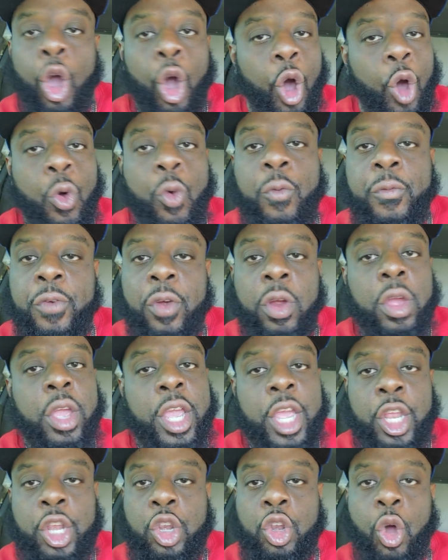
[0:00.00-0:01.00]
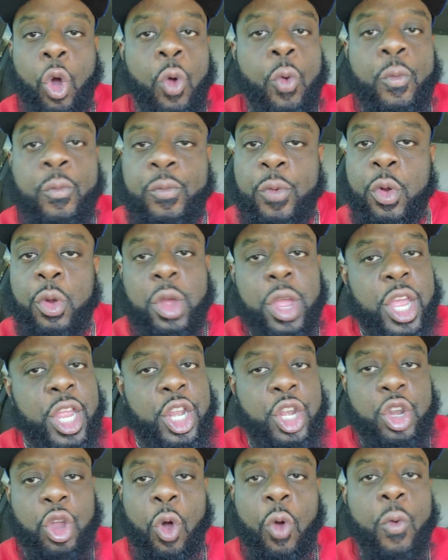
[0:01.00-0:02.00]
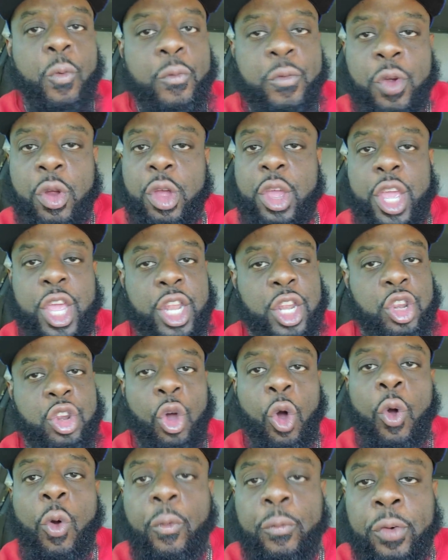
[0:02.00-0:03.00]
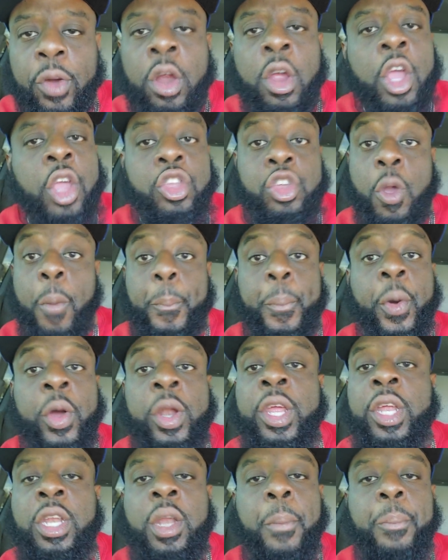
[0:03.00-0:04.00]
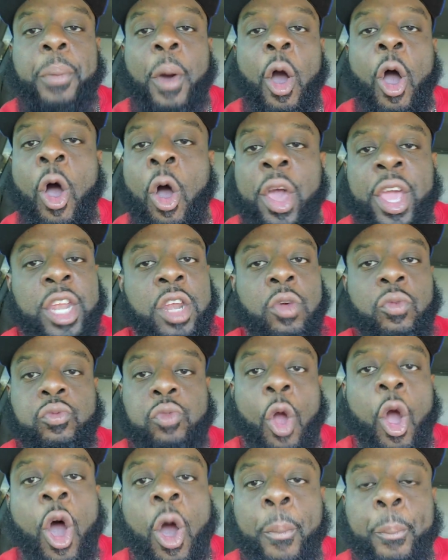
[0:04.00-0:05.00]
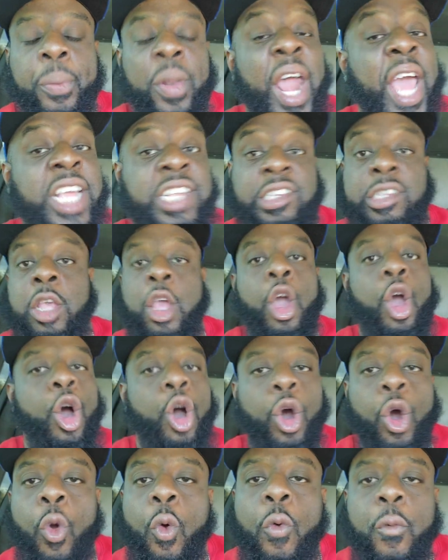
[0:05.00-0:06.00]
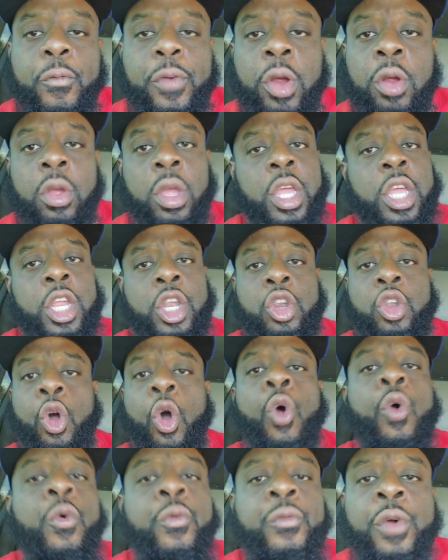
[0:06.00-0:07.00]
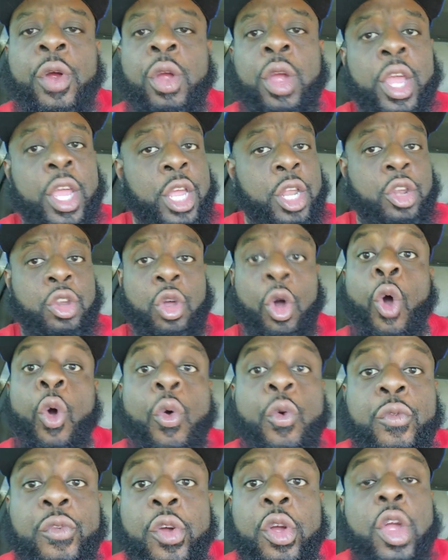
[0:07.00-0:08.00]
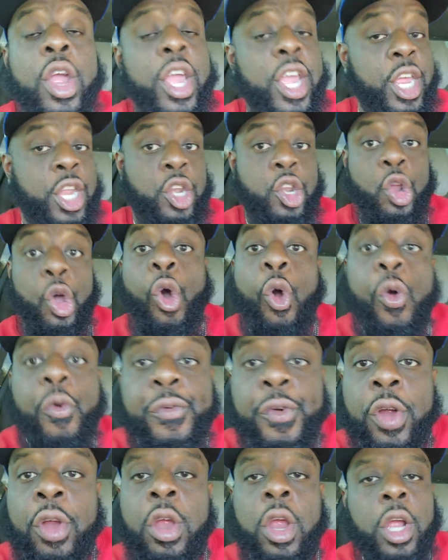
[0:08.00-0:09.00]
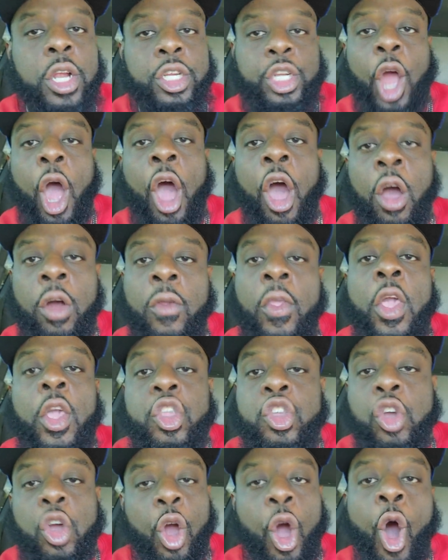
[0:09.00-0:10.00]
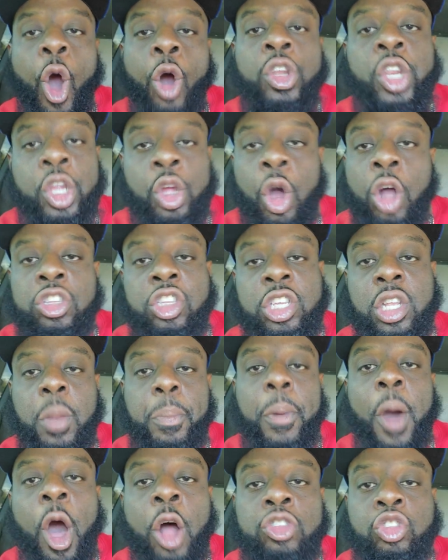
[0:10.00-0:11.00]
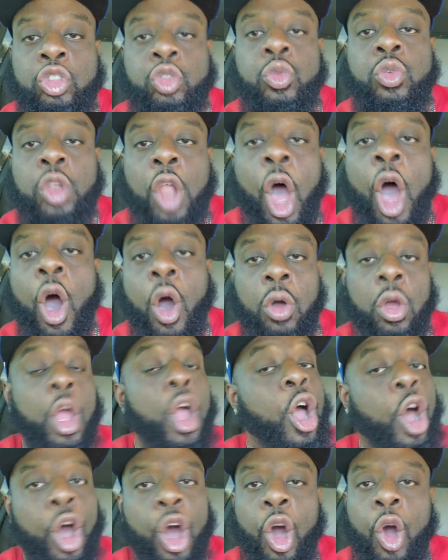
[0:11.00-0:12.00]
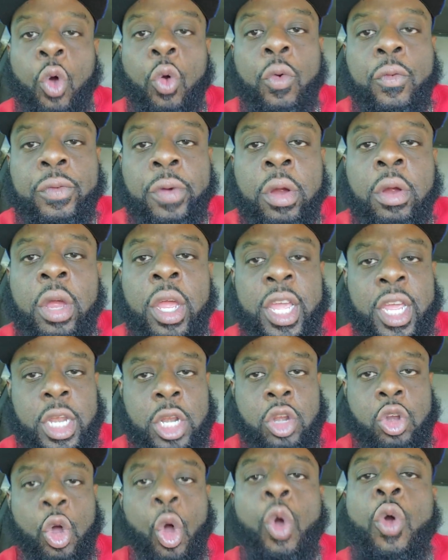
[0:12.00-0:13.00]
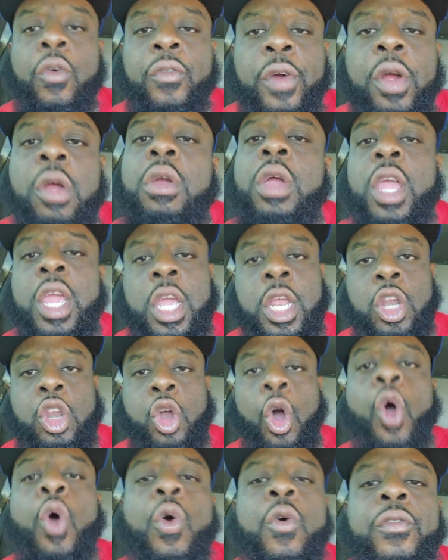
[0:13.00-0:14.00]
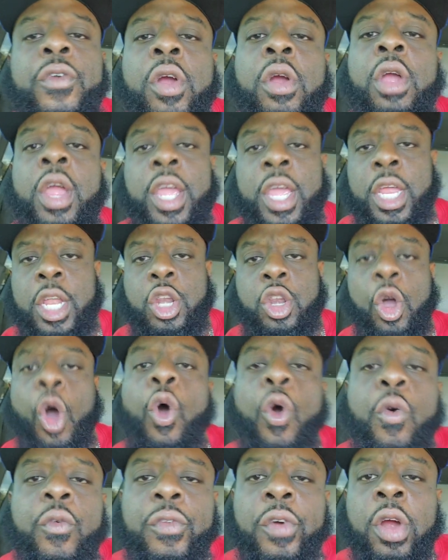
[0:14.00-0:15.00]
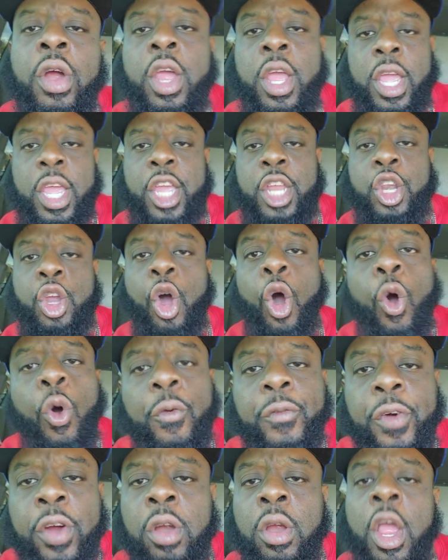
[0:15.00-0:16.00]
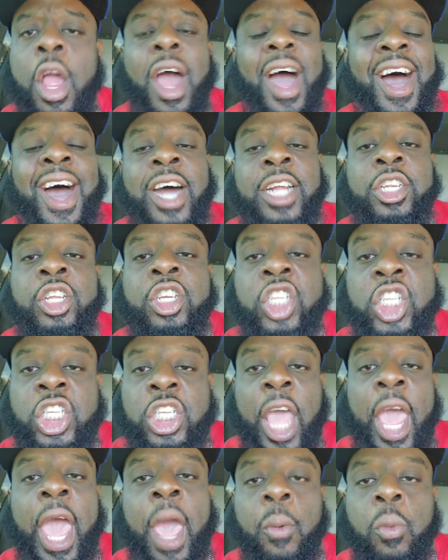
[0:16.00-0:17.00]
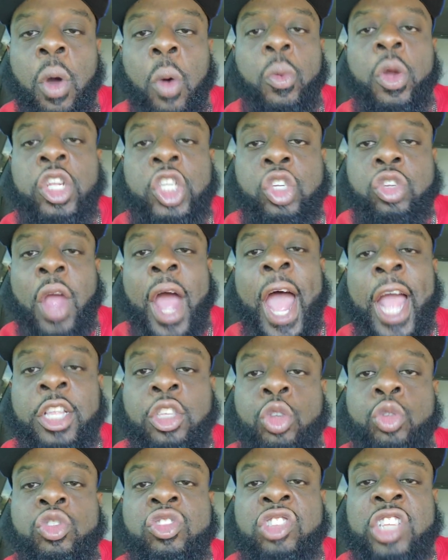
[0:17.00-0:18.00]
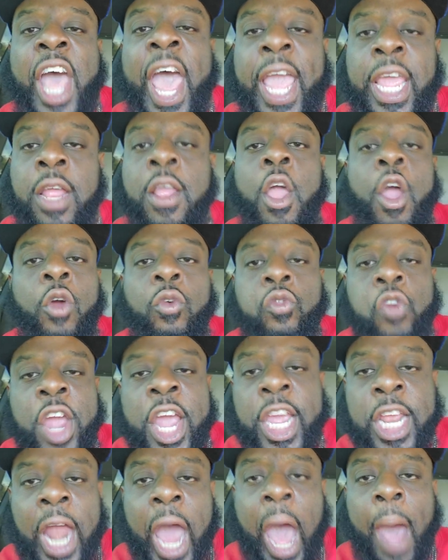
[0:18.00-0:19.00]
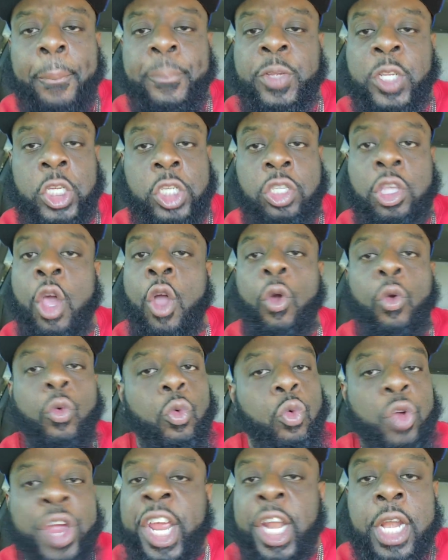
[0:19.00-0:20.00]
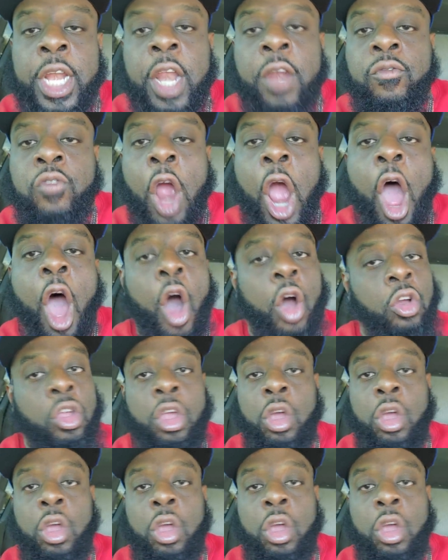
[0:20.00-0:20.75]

over and over and over and over. You're putting the ball in the wrong place over and over and over and over. Dog, you're holding on to the ball too long. Over and over and over and over and over. Understand what we're trying to say. Read options. Reading it wrong.